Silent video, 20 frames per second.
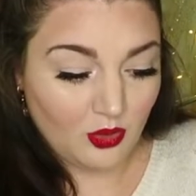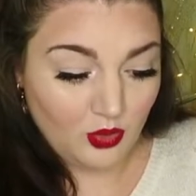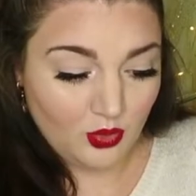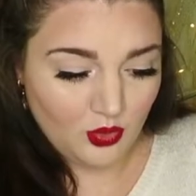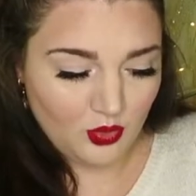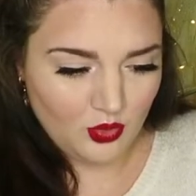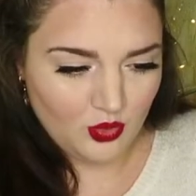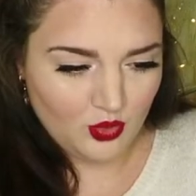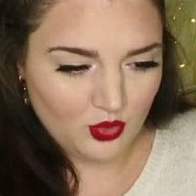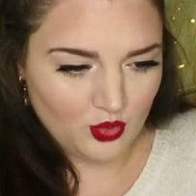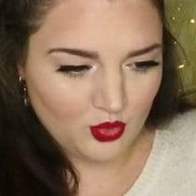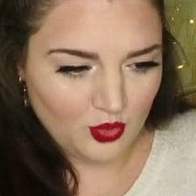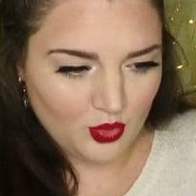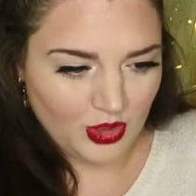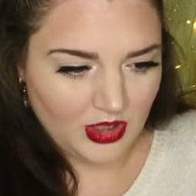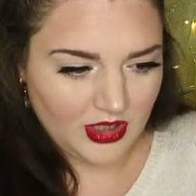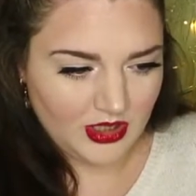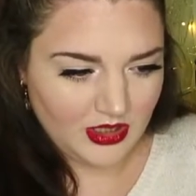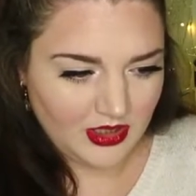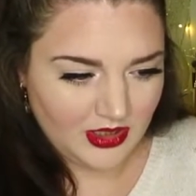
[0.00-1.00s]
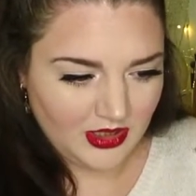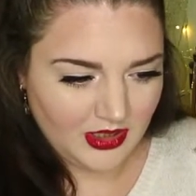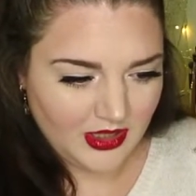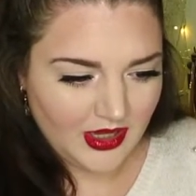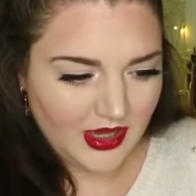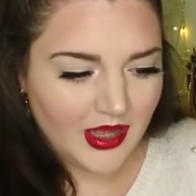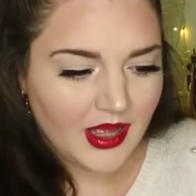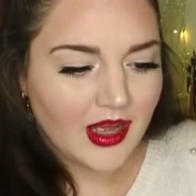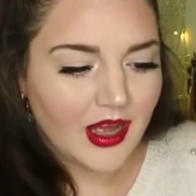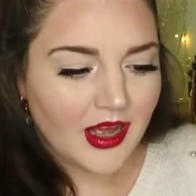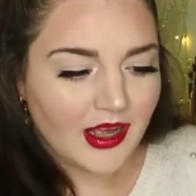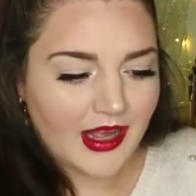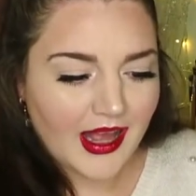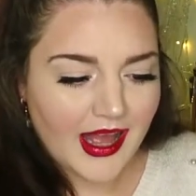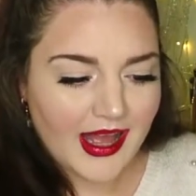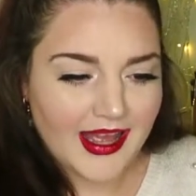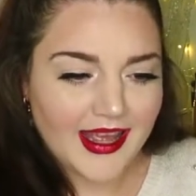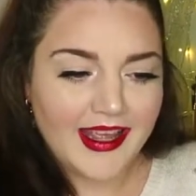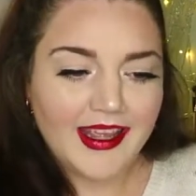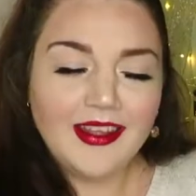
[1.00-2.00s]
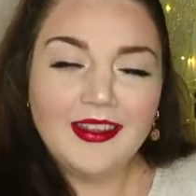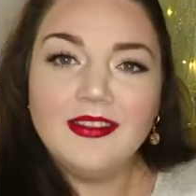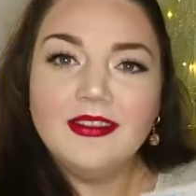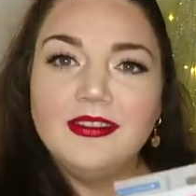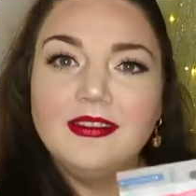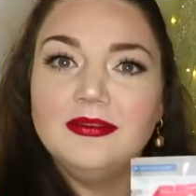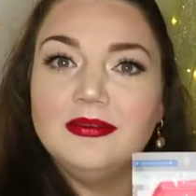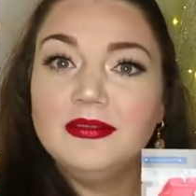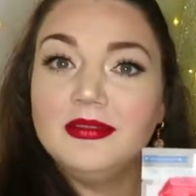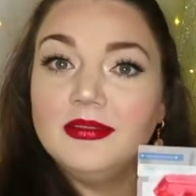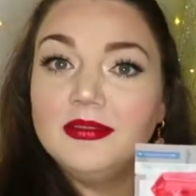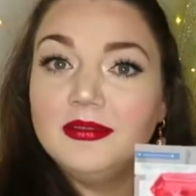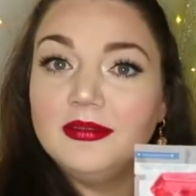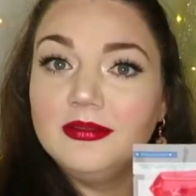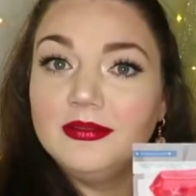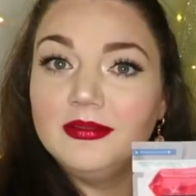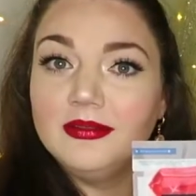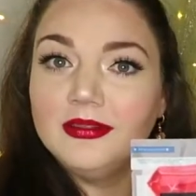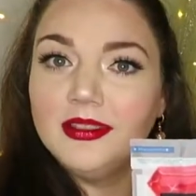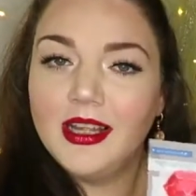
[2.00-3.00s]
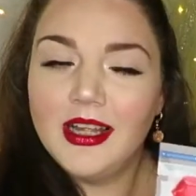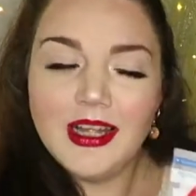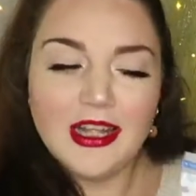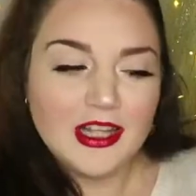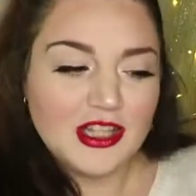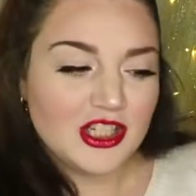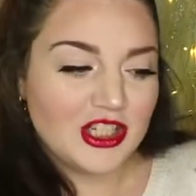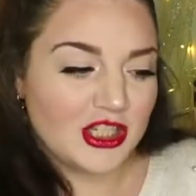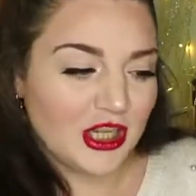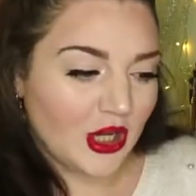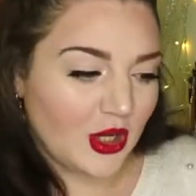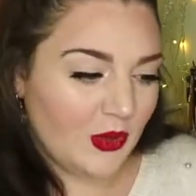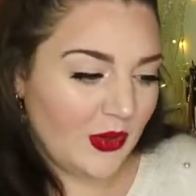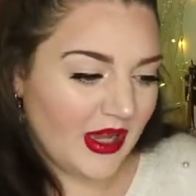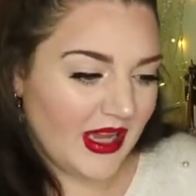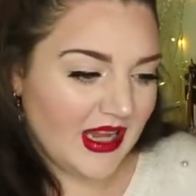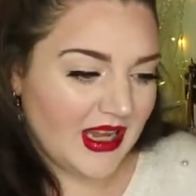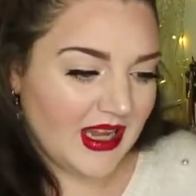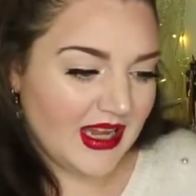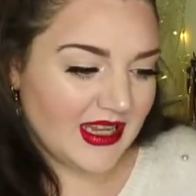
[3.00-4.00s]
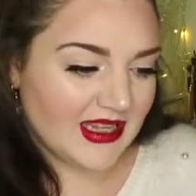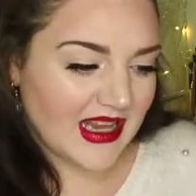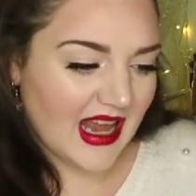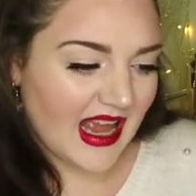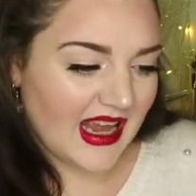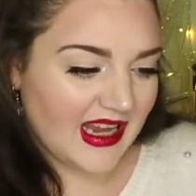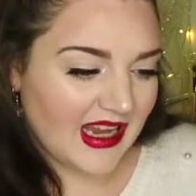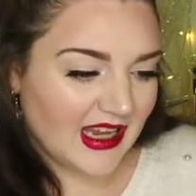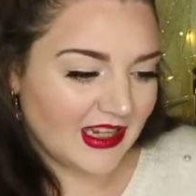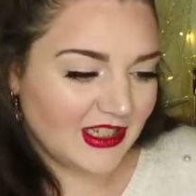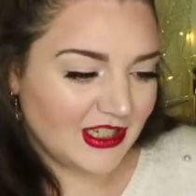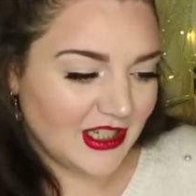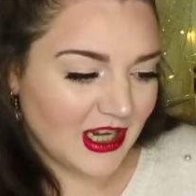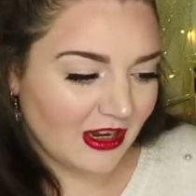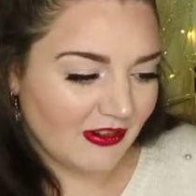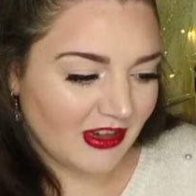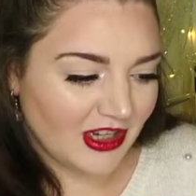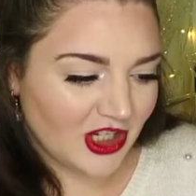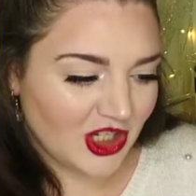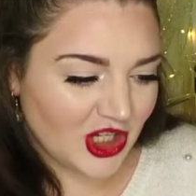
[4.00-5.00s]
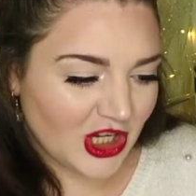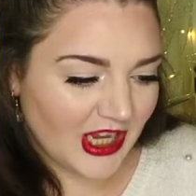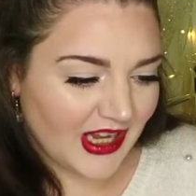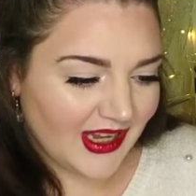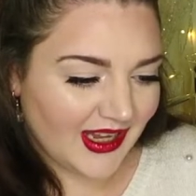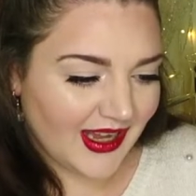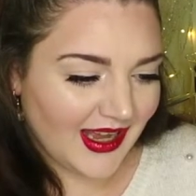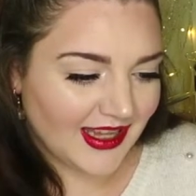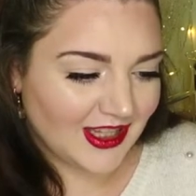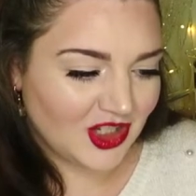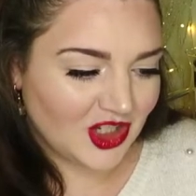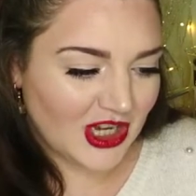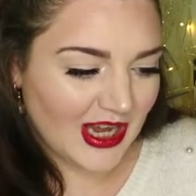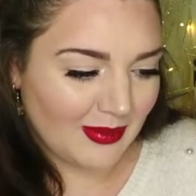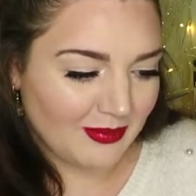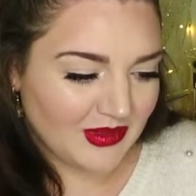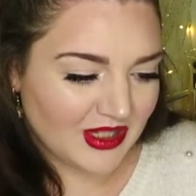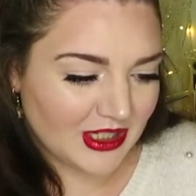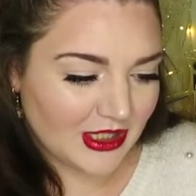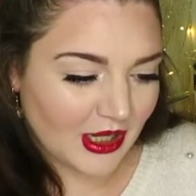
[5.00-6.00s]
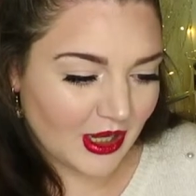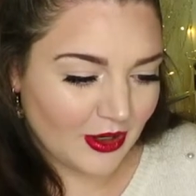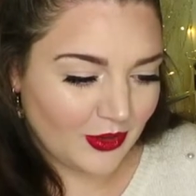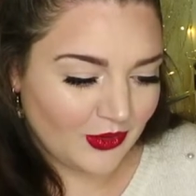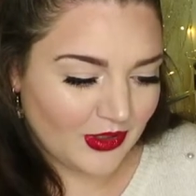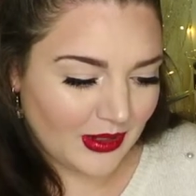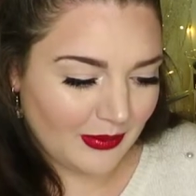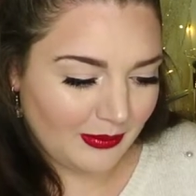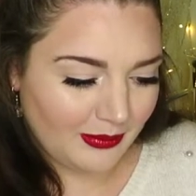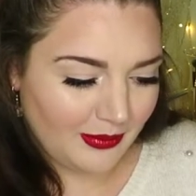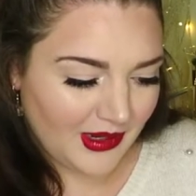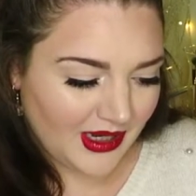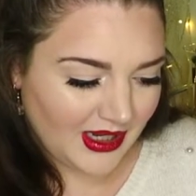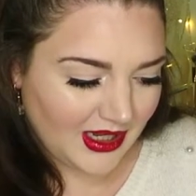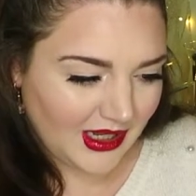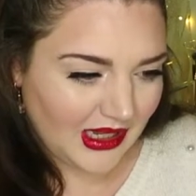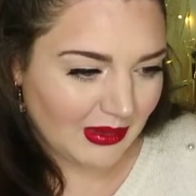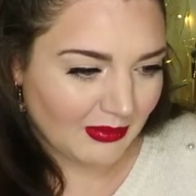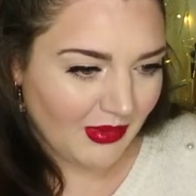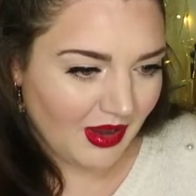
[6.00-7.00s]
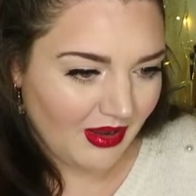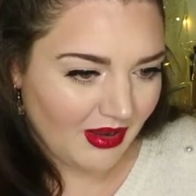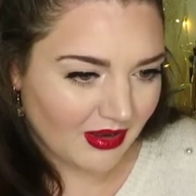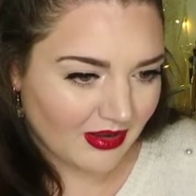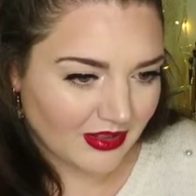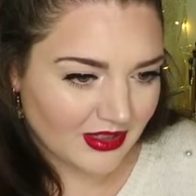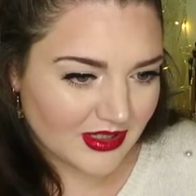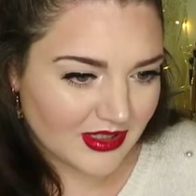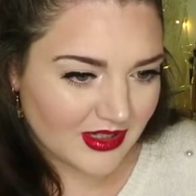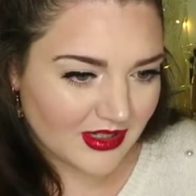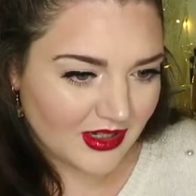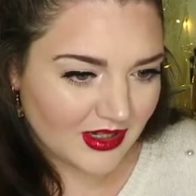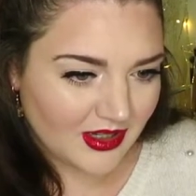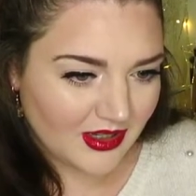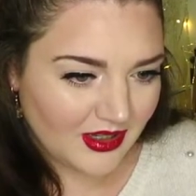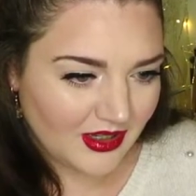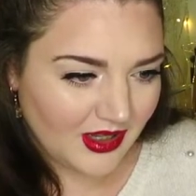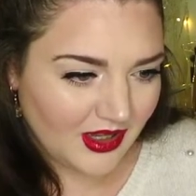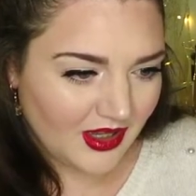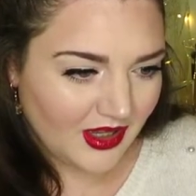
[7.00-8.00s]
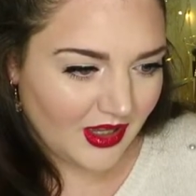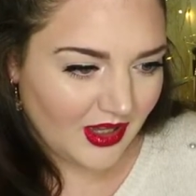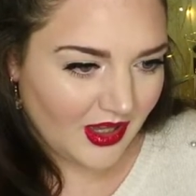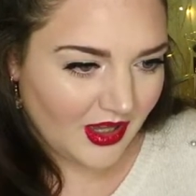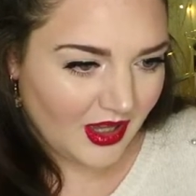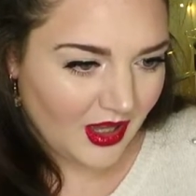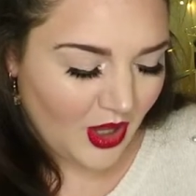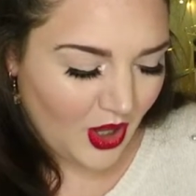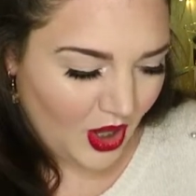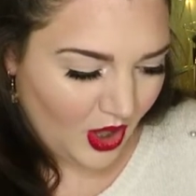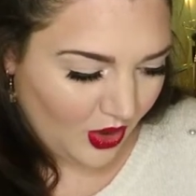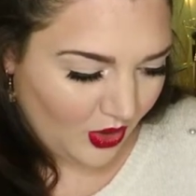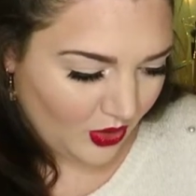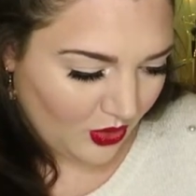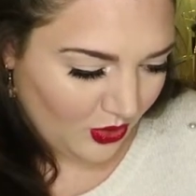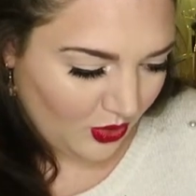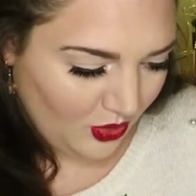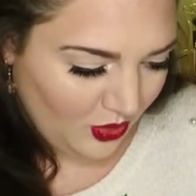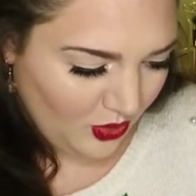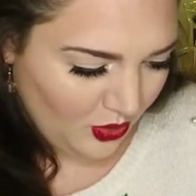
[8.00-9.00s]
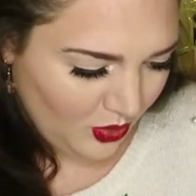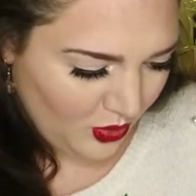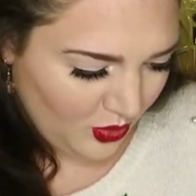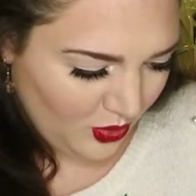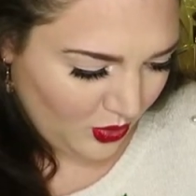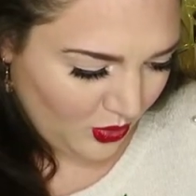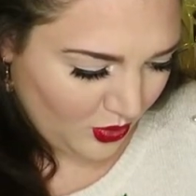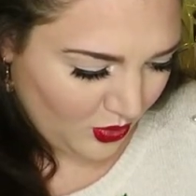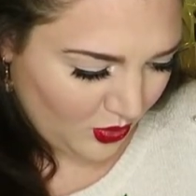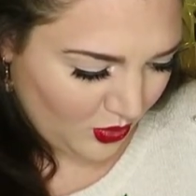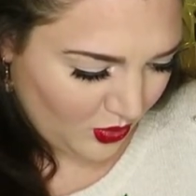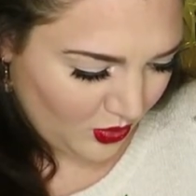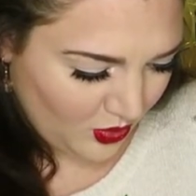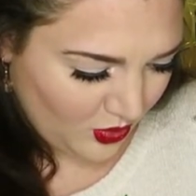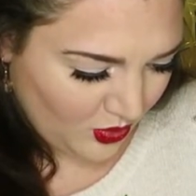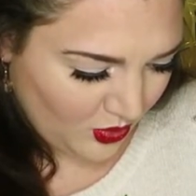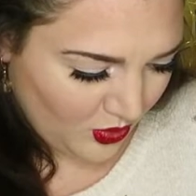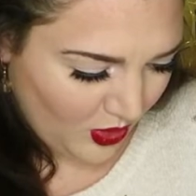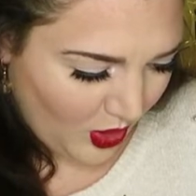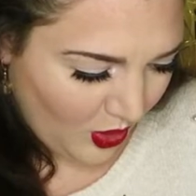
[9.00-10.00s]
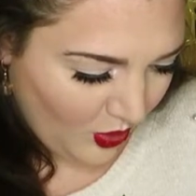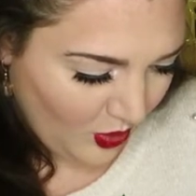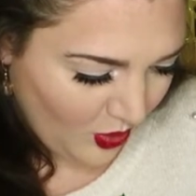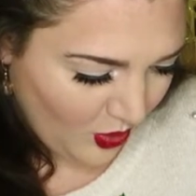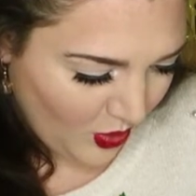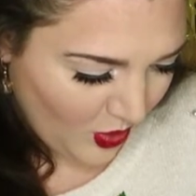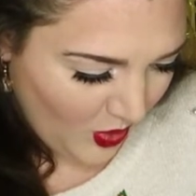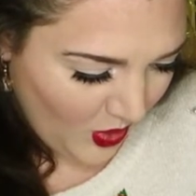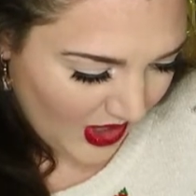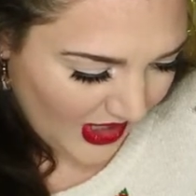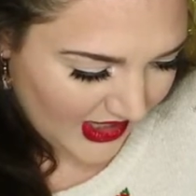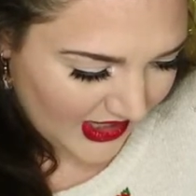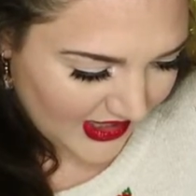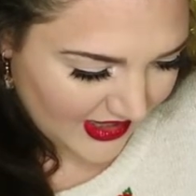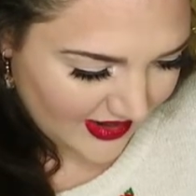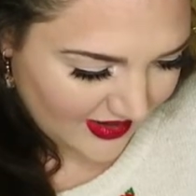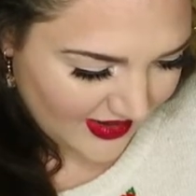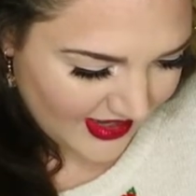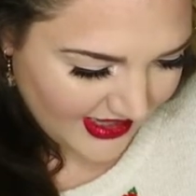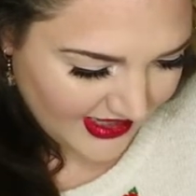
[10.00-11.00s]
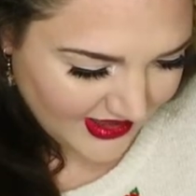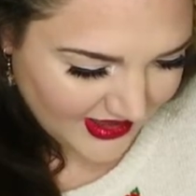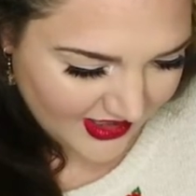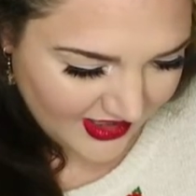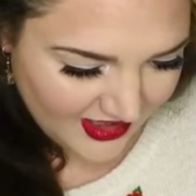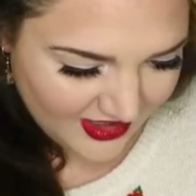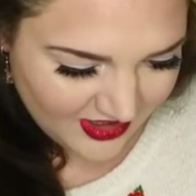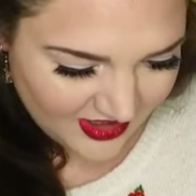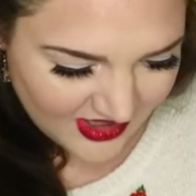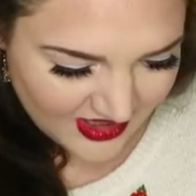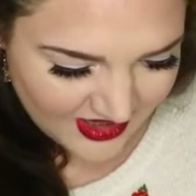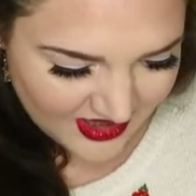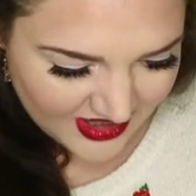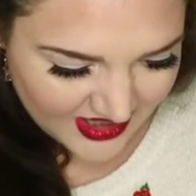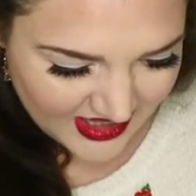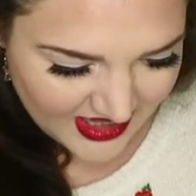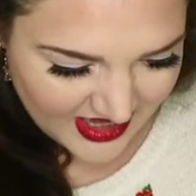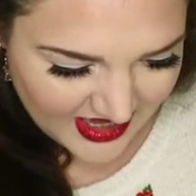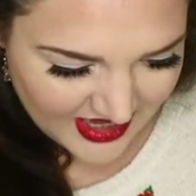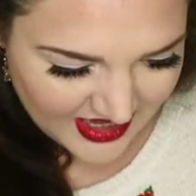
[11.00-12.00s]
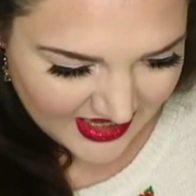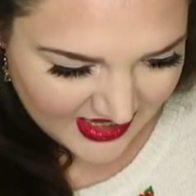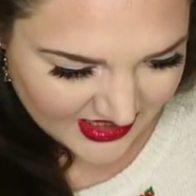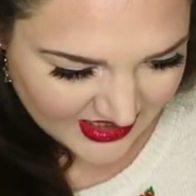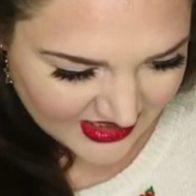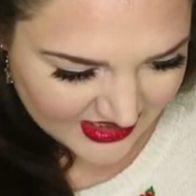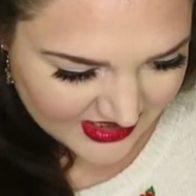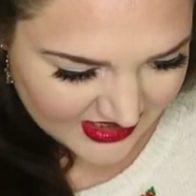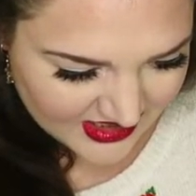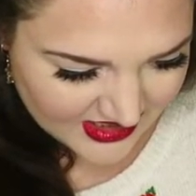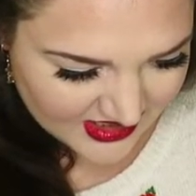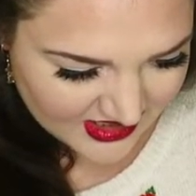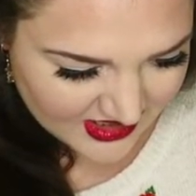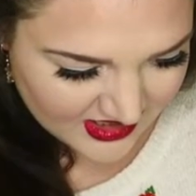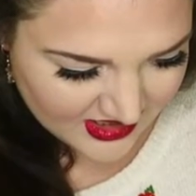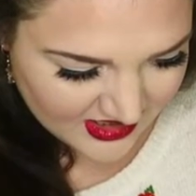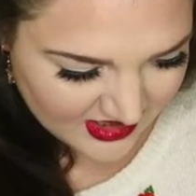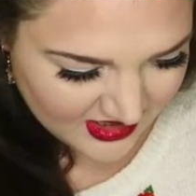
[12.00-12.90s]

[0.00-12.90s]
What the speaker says: ooh. Okay. So it is a nourishing gemstone mini mask. Ooh. Oh, I like the look of this.